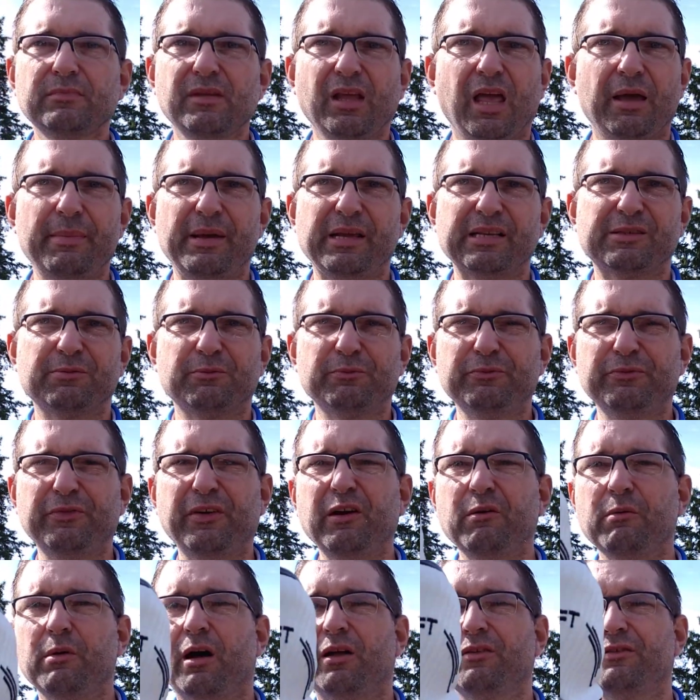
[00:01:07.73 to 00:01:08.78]
I mean, it's
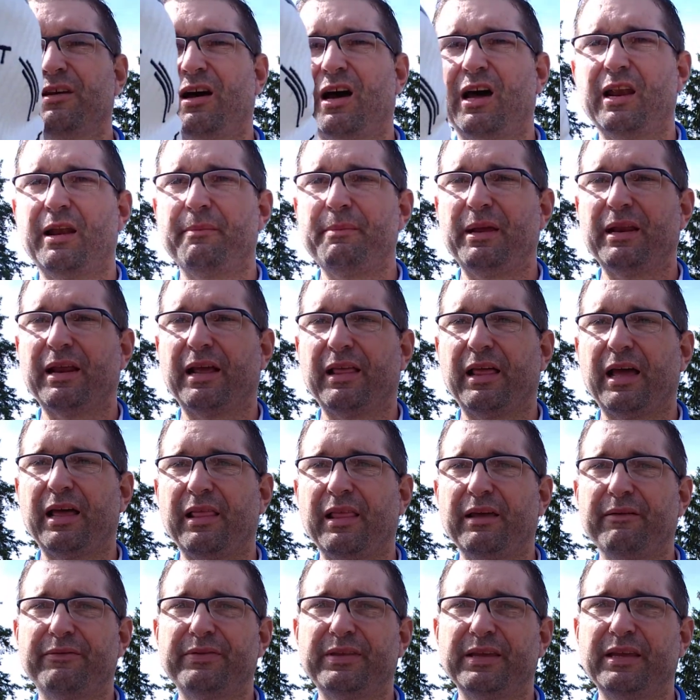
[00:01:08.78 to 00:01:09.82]
very well done. I mean, I
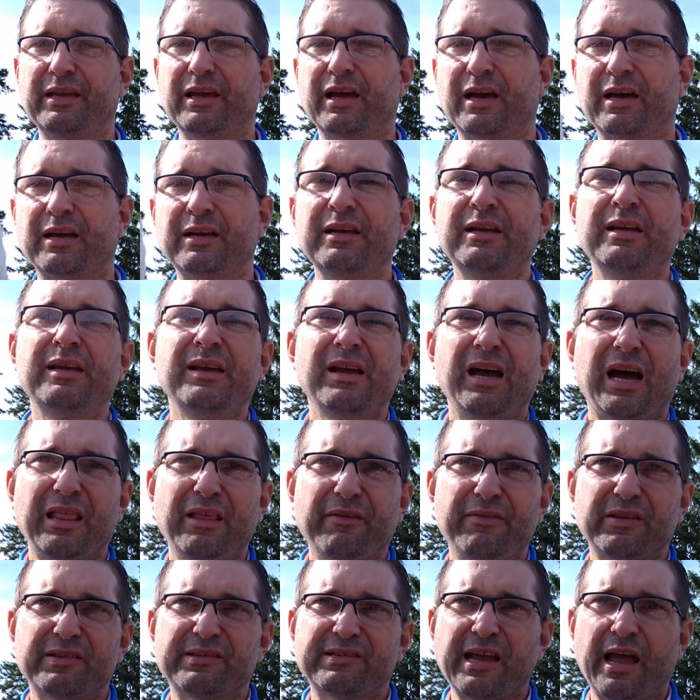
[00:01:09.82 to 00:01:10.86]
love the
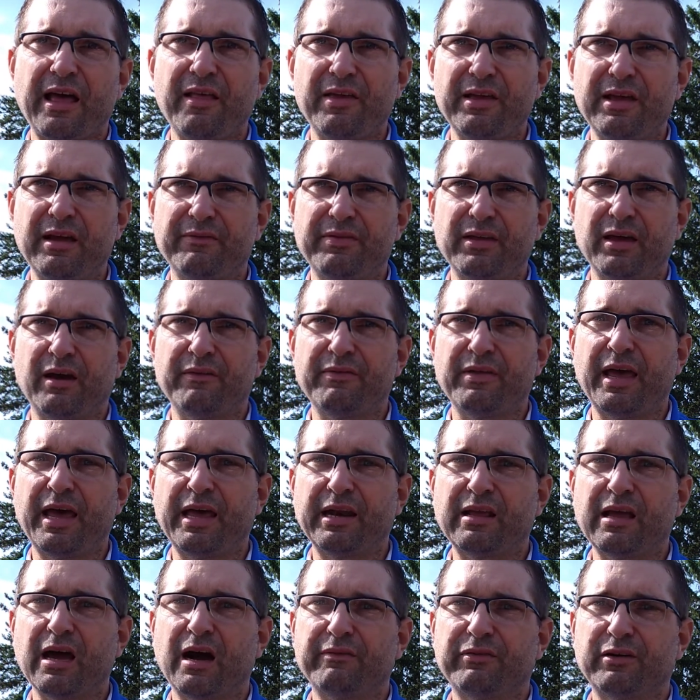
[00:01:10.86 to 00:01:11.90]
styling of the
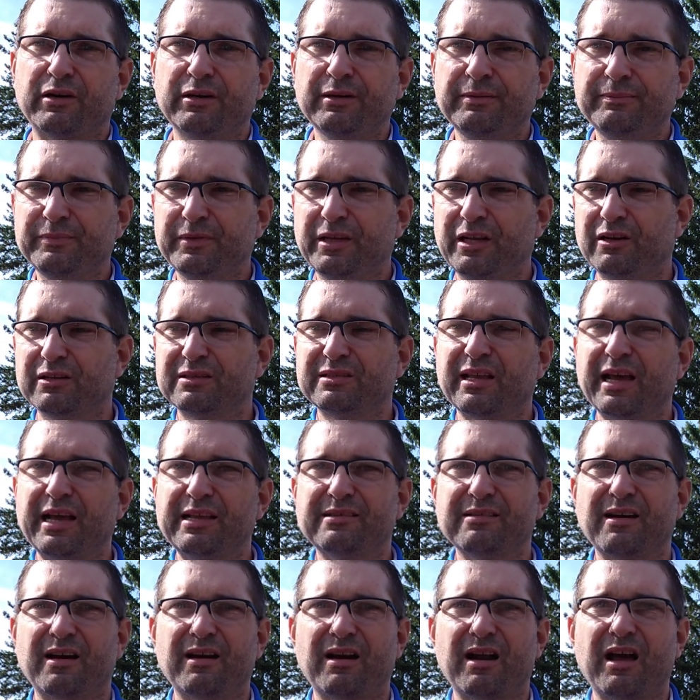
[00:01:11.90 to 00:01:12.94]
head cover. You know,
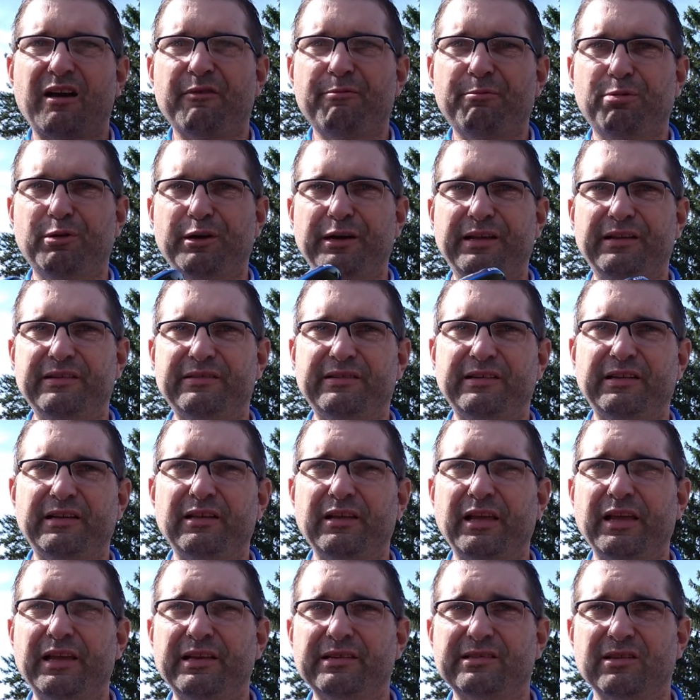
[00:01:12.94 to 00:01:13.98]
slides on and off pretty
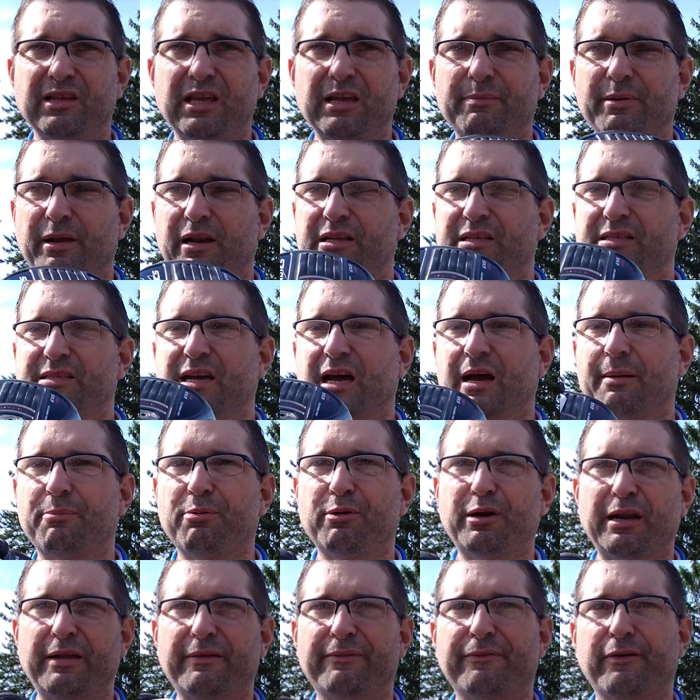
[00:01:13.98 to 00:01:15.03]
easily, but it's
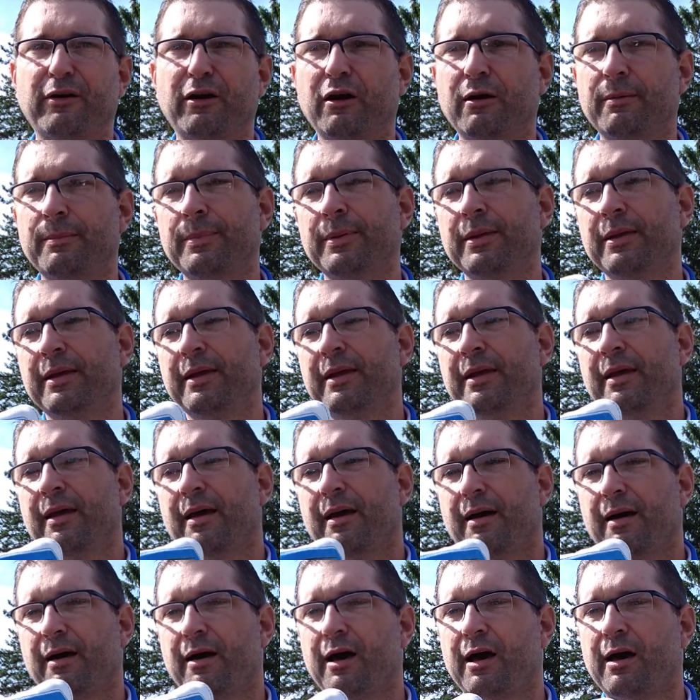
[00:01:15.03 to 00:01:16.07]
pretty firm.
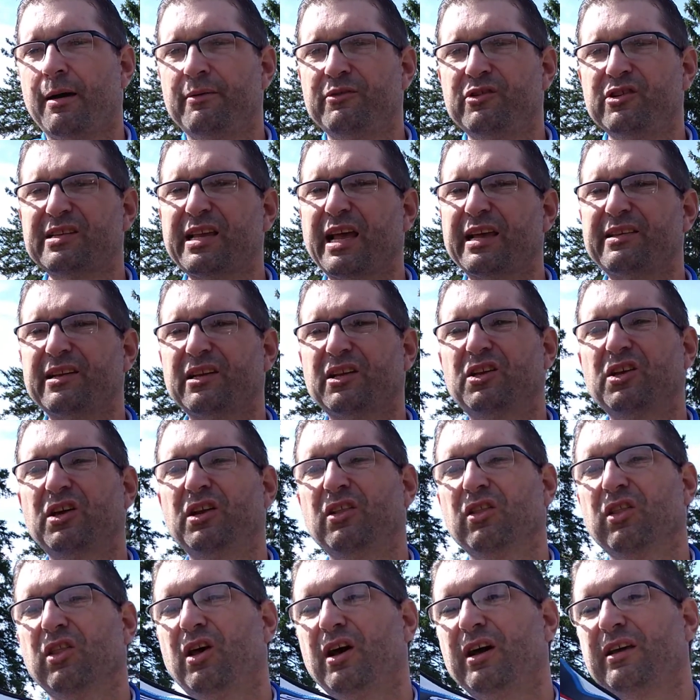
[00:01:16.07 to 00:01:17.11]
Just has a
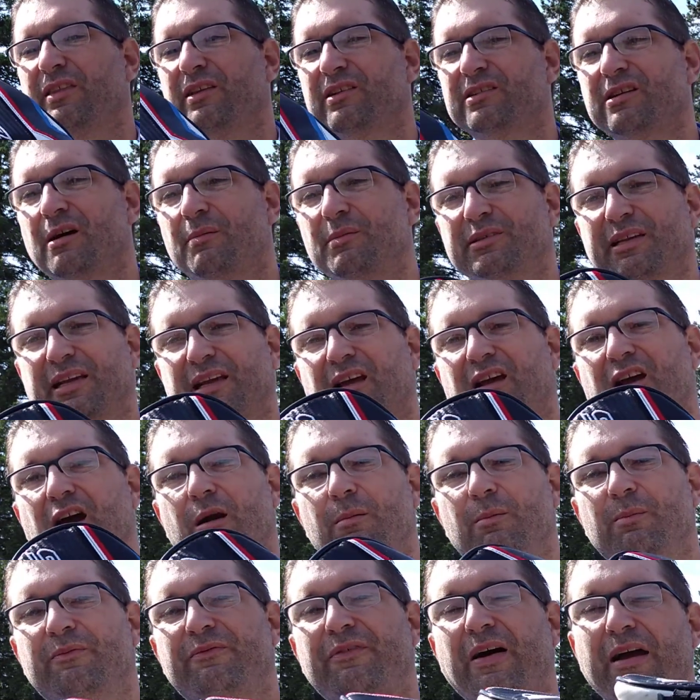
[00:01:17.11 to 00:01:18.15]
good look. There's almost like a
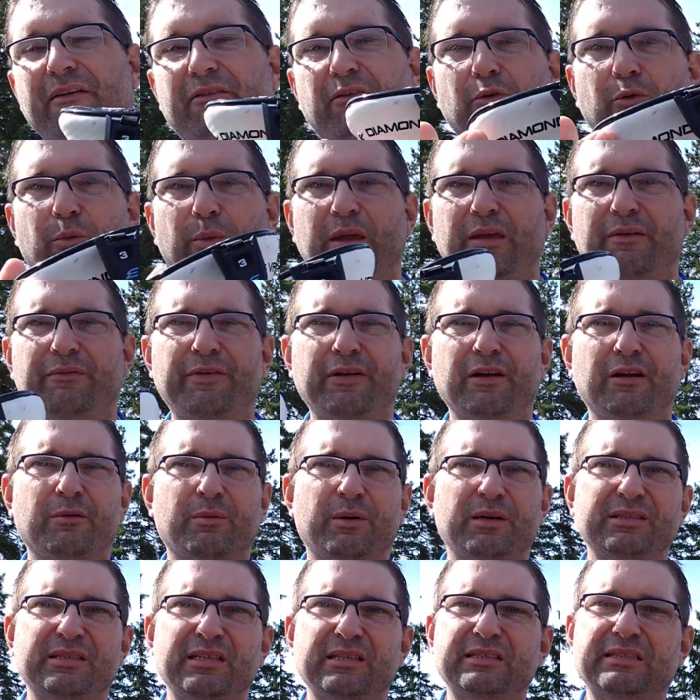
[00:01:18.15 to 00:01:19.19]
carbon fiber weave here
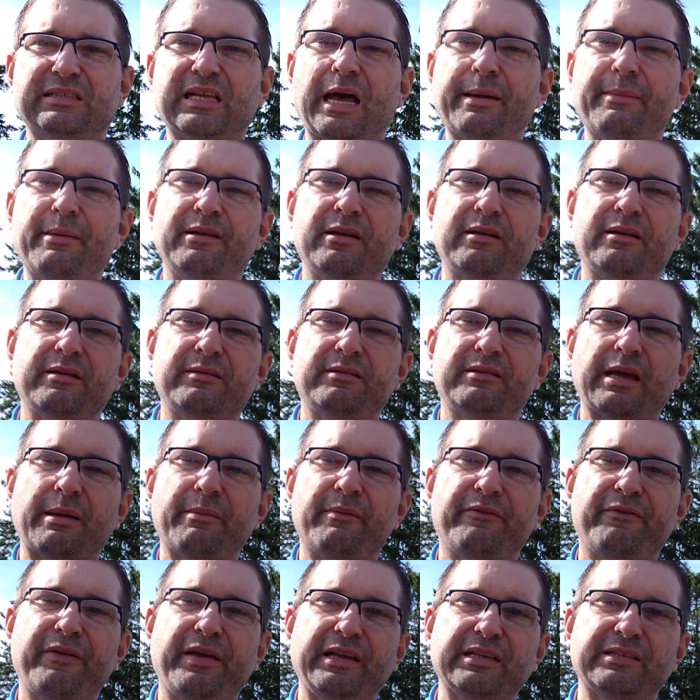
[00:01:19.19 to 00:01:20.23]
where it says Diamond
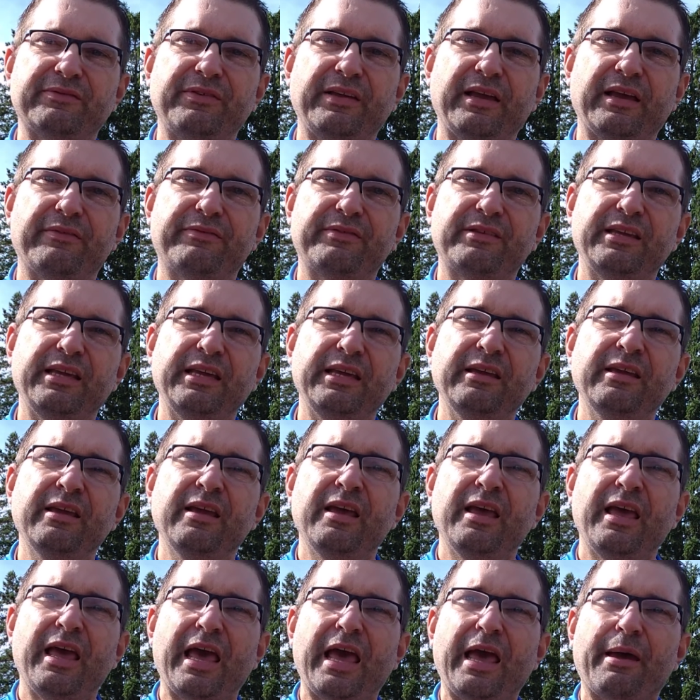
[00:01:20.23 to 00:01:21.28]
Face VFT,
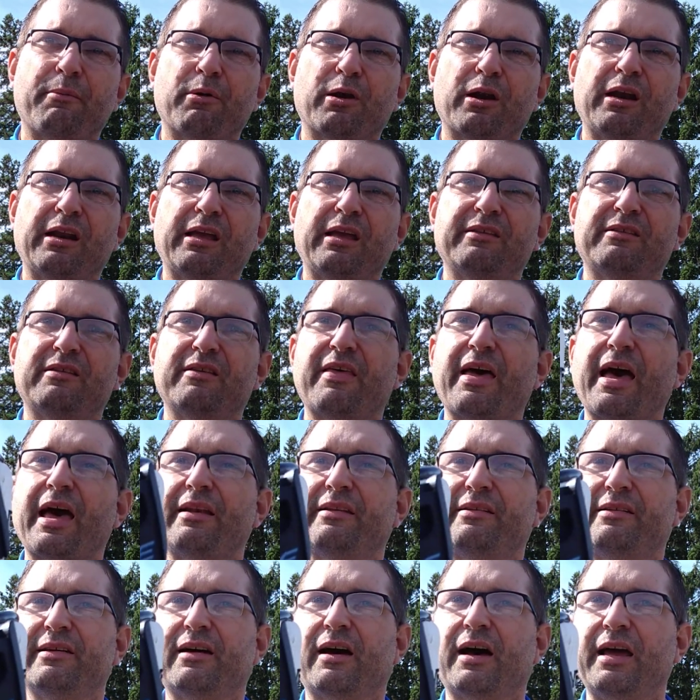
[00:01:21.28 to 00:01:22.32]
and we're going to get to that
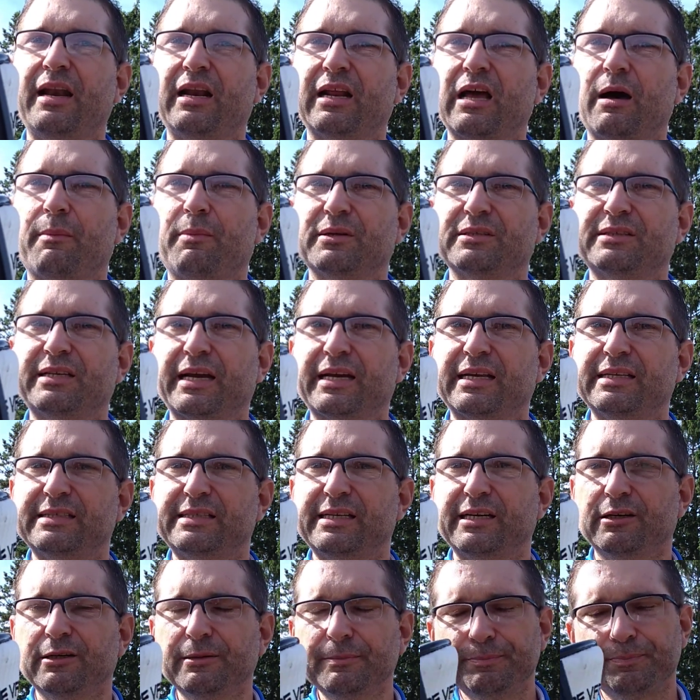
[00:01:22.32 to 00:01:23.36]
in a couple seconds
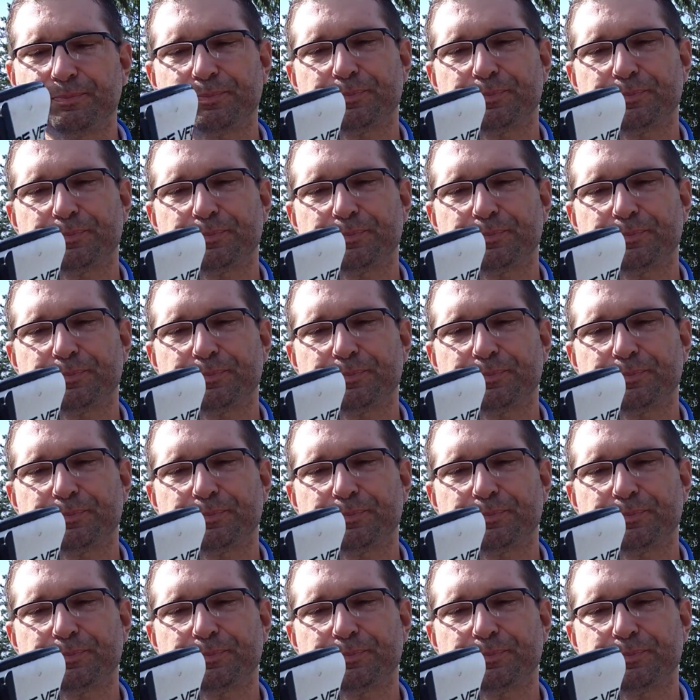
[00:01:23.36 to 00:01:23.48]
here.